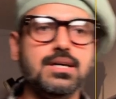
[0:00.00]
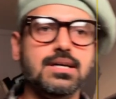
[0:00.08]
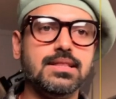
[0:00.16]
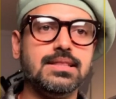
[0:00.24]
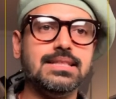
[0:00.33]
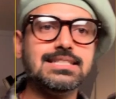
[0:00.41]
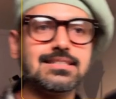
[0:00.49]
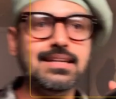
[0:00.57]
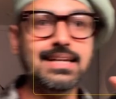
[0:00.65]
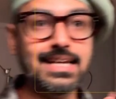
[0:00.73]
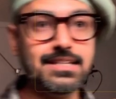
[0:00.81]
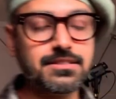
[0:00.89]
this
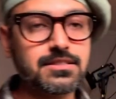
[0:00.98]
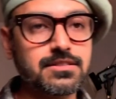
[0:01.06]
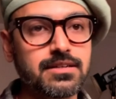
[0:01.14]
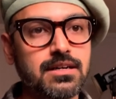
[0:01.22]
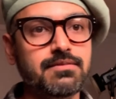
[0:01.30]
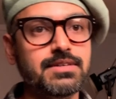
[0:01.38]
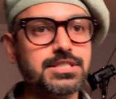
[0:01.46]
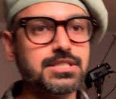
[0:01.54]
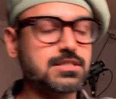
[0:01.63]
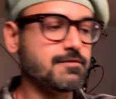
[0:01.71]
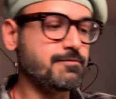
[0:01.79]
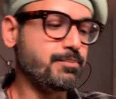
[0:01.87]
lens, which
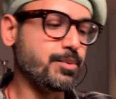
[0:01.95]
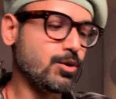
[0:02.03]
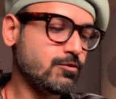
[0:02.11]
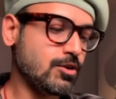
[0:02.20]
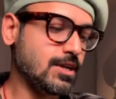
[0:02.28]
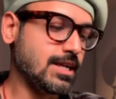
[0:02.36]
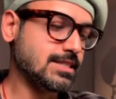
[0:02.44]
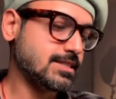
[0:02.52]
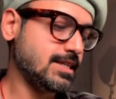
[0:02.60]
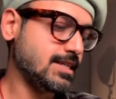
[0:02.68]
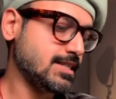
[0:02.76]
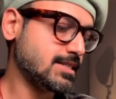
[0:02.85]
is a beautiful lens.
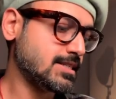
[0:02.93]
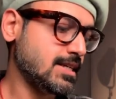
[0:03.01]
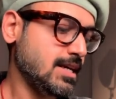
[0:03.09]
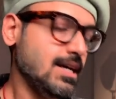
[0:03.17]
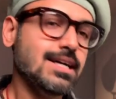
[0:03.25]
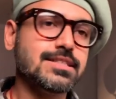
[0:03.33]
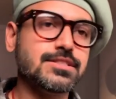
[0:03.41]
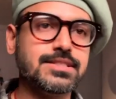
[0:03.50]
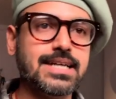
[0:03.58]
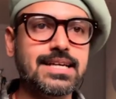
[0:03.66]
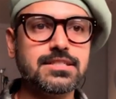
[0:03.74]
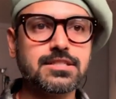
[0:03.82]
It is
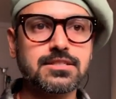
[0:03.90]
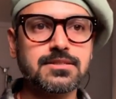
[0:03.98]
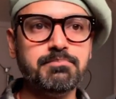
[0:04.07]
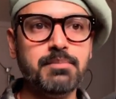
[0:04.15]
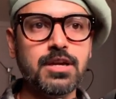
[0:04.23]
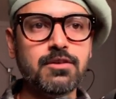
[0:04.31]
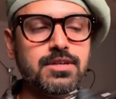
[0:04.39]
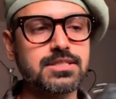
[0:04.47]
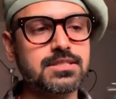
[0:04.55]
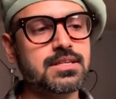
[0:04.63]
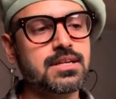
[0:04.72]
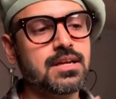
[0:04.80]
Zeiss
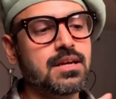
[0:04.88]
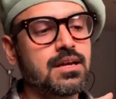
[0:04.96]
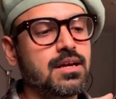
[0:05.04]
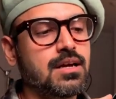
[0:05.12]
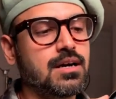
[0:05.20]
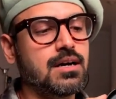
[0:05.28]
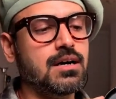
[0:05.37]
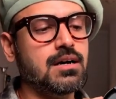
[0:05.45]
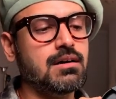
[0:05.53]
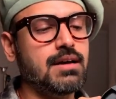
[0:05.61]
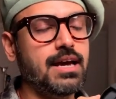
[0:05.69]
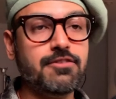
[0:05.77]
Milvis
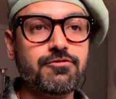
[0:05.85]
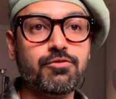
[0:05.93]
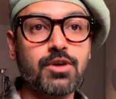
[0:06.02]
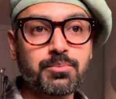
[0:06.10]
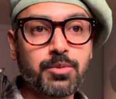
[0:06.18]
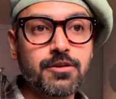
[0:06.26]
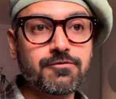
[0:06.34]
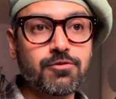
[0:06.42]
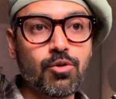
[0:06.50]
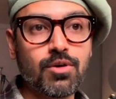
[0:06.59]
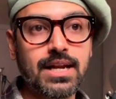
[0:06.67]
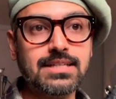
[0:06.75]

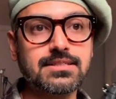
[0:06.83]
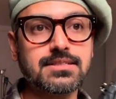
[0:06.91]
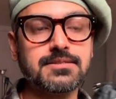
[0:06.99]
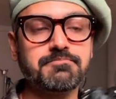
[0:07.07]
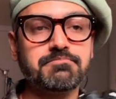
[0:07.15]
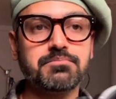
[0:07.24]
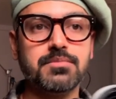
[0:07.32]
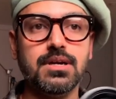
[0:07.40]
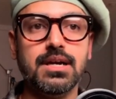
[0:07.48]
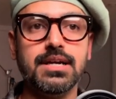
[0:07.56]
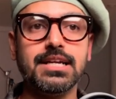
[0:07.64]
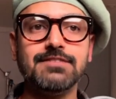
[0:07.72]
f1.4 lens.
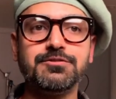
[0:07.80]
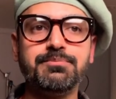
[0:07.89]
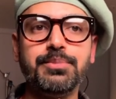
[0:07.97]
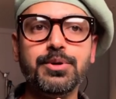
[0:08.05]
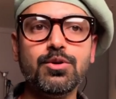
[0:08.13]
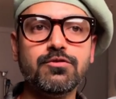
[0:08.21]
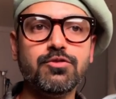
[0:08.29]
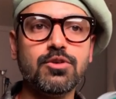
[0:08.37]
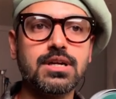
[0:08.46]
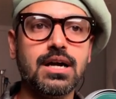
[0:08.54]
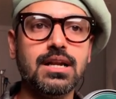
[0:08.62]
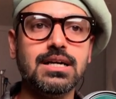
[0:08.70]
It gives beautiful
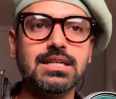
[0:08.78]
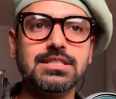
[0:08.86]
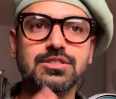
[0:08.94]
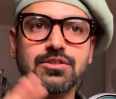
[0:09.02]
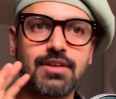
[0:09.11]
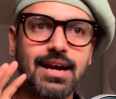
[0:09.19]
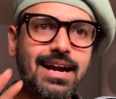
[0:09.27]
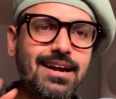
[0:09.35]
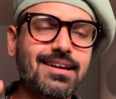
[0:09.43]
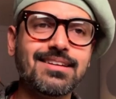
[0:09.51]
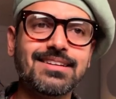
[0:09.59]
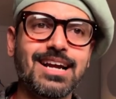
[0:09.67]
colors right
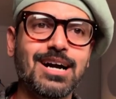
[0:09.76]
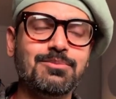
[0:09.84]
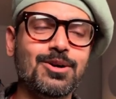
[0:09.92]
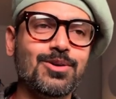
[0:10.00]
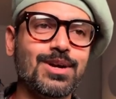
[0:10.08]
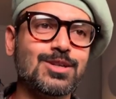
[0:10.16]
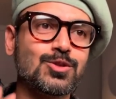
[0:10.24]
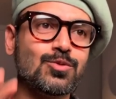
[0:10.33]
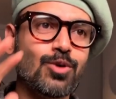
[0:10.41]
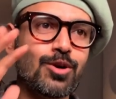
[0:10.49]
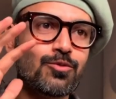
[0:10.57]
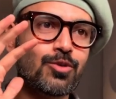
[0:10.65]
in camera. Okay, so
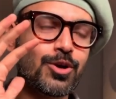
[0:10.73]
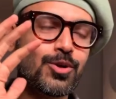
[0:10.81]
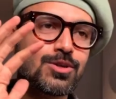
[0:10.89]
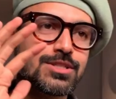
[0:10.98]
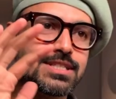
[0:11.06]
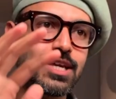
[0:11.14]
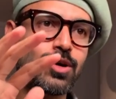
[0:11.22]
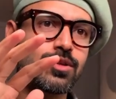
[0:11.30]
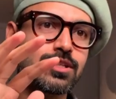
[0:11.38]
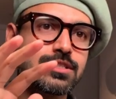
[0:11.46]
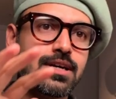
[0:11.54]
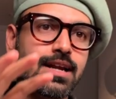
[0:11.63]
what you are seeing on
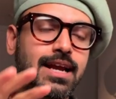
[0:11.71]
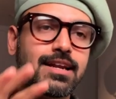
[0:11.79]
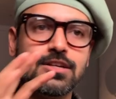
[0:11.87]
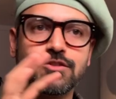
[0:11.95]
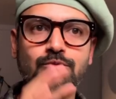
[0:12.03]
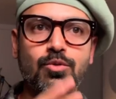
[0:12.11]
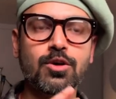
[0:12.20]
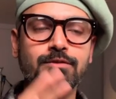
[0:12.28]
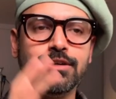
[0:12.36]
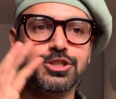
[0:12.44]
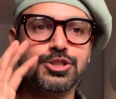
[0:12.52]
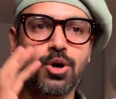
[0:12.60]
the screen is what
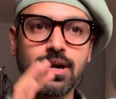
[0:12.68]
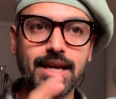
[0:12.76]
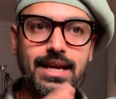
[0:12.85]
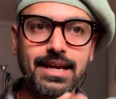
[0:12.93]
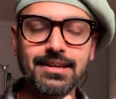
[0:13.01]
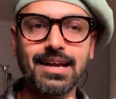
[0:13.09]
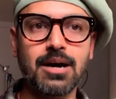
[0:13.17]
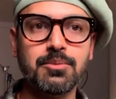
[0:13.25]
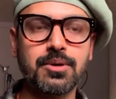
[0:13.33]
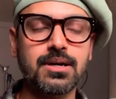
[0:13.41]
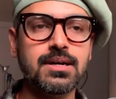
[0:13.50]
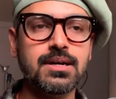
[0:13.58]
we shot in camera.